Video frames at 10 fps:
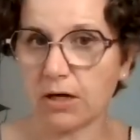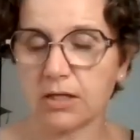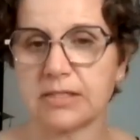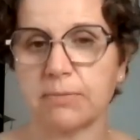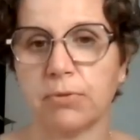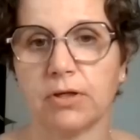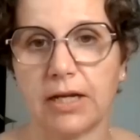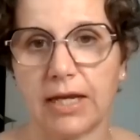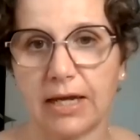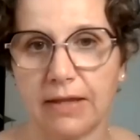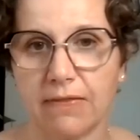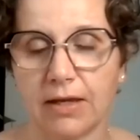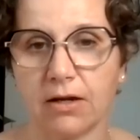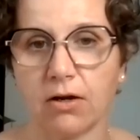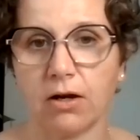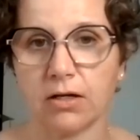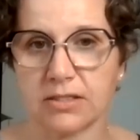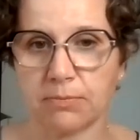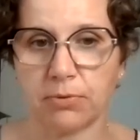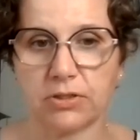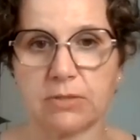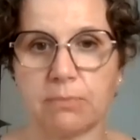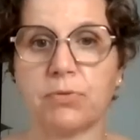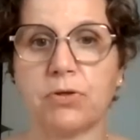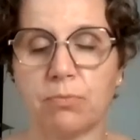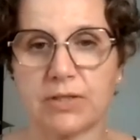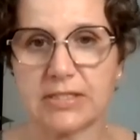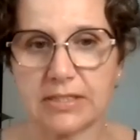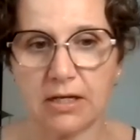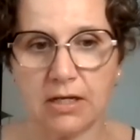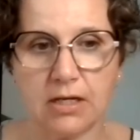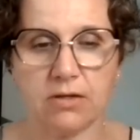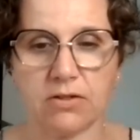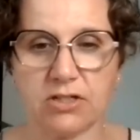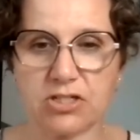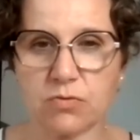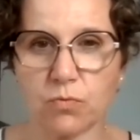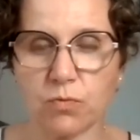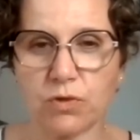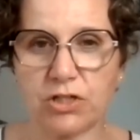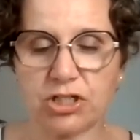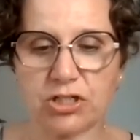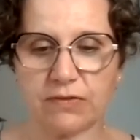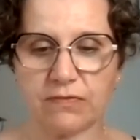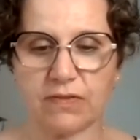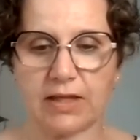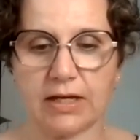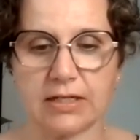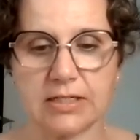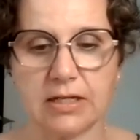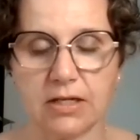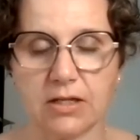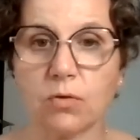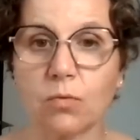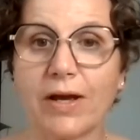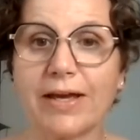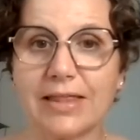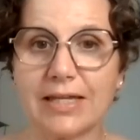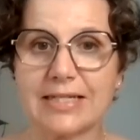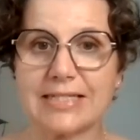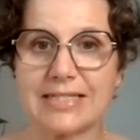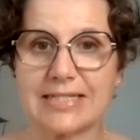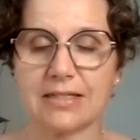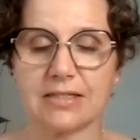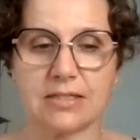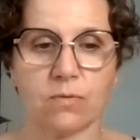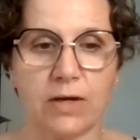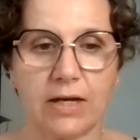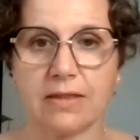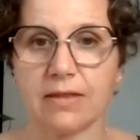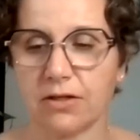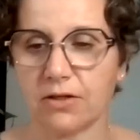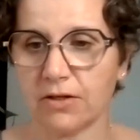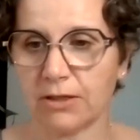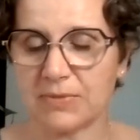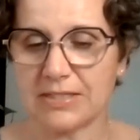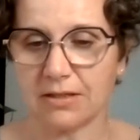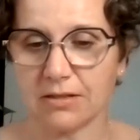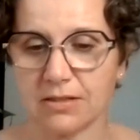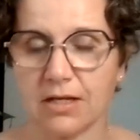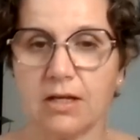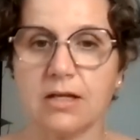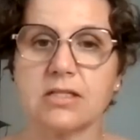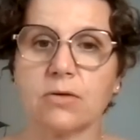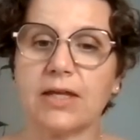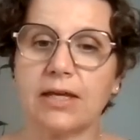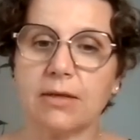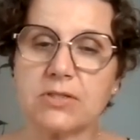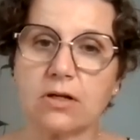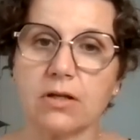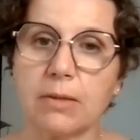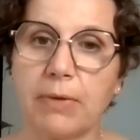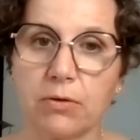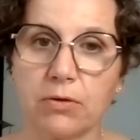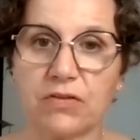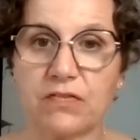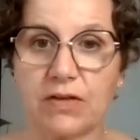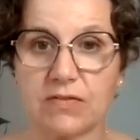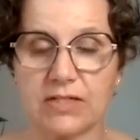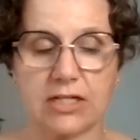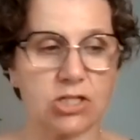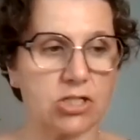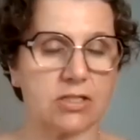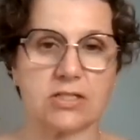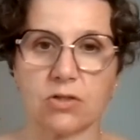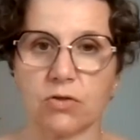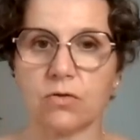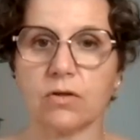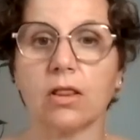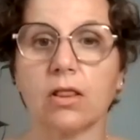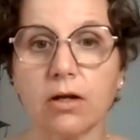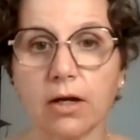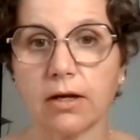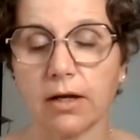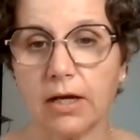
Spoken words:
occiput, and then occiput to pubis. I'm going to just reshift that, the way that it sits, the way that your hip sits. So the hips are all about your foundation. So you can look,